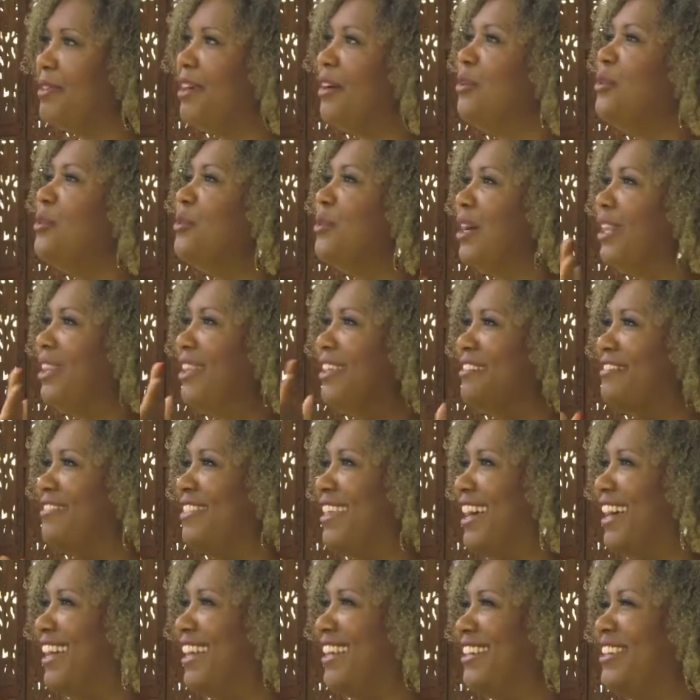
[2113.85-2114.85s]
Oh, I love
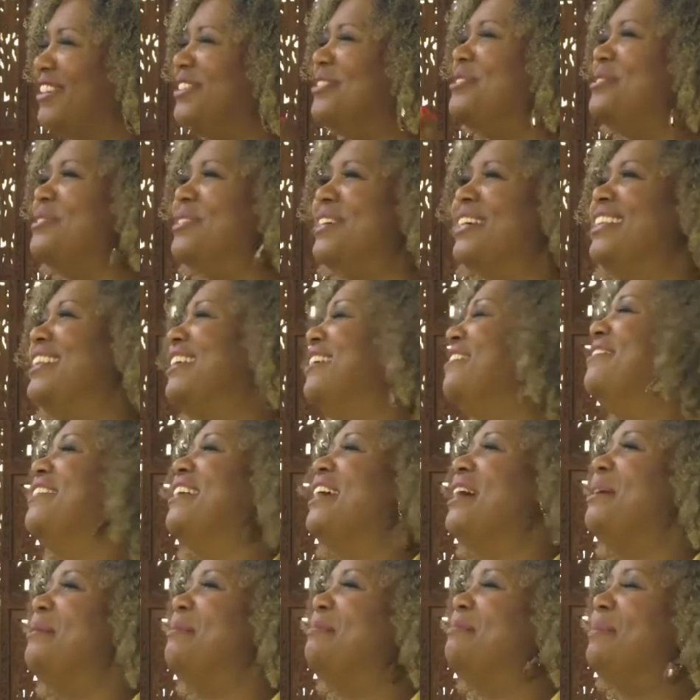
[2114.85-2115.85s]
that. Oh, I love
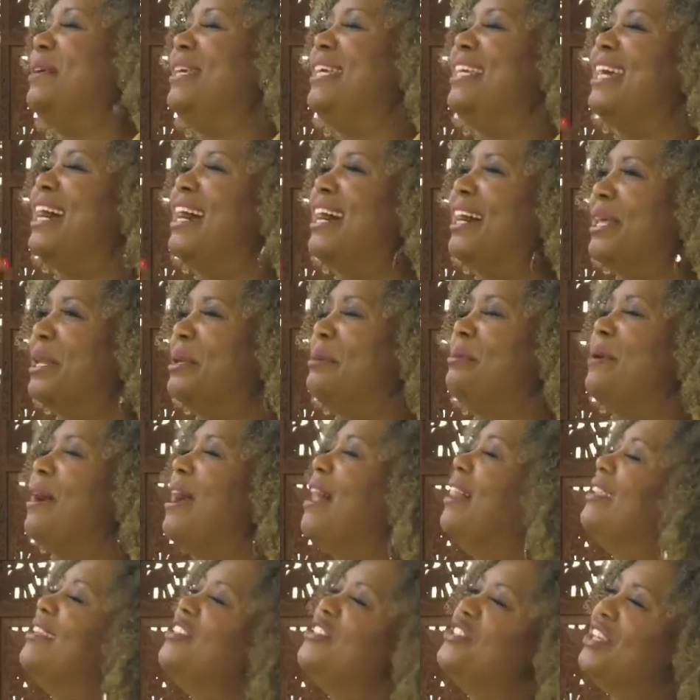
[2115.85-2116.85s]
that. Be
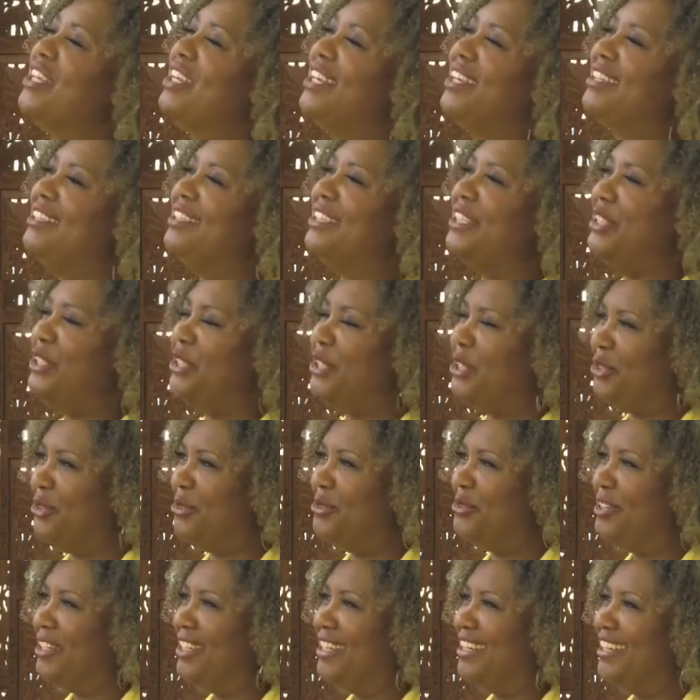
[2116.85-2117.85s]
unapologetically
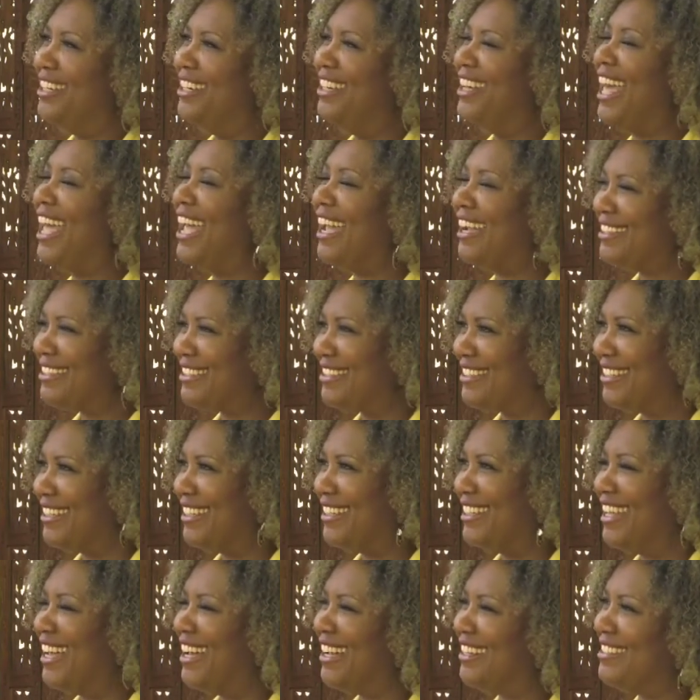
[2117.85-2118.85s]
you.
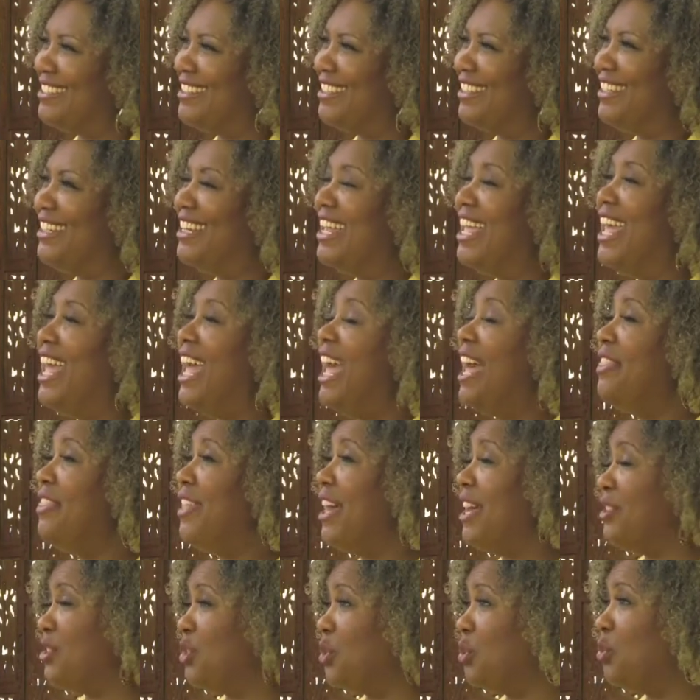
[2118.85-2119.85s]
Excellent, excellent. And
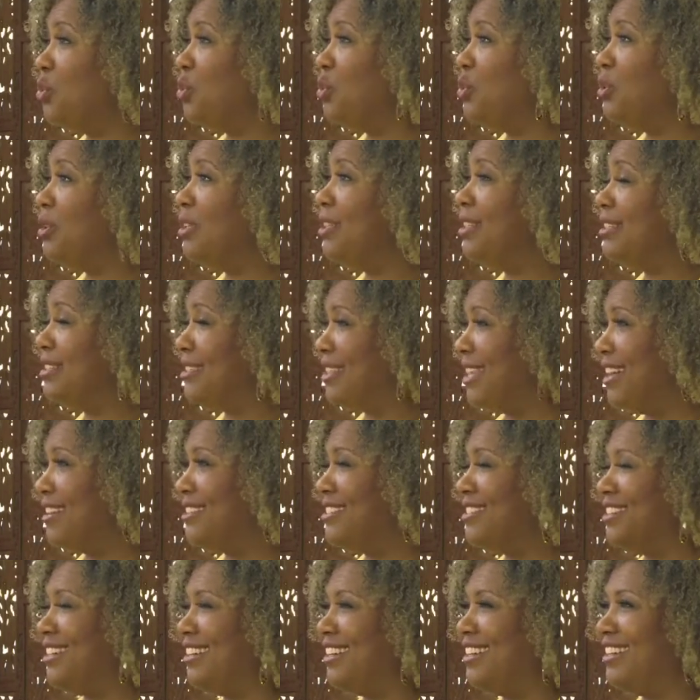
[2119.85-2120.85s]
that tool, is
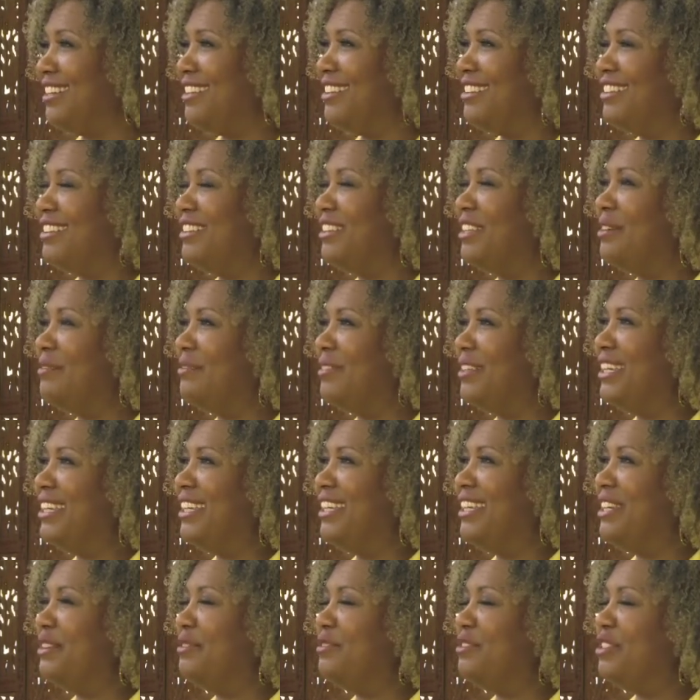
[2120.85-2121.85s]
that the lovely
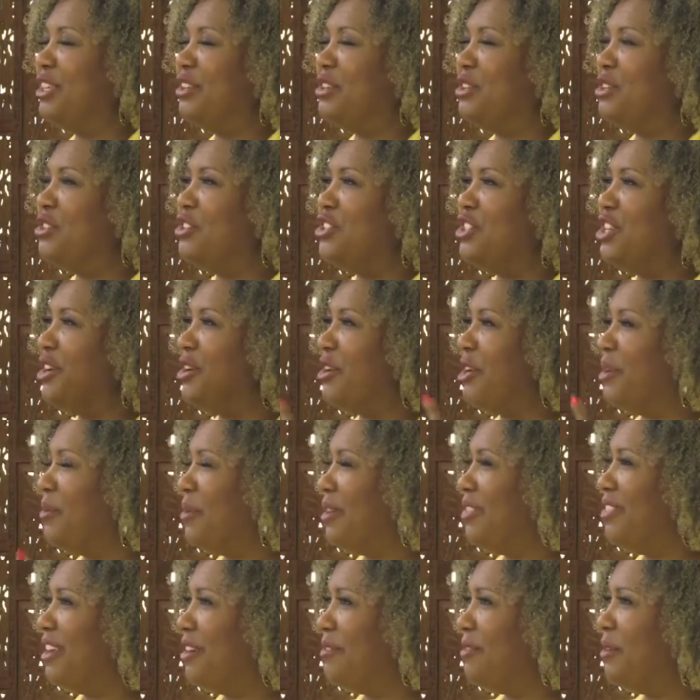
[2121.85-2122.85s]
gift that you're sharing
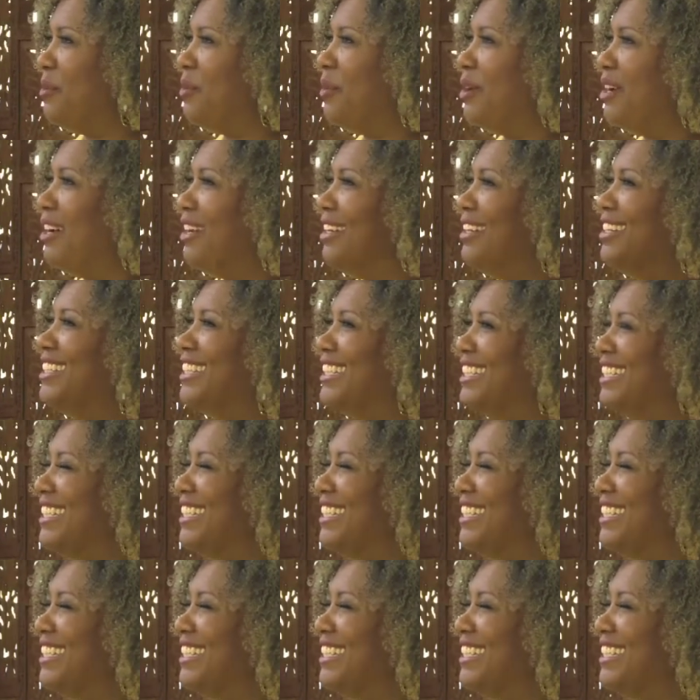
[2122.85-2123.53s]
with everyone?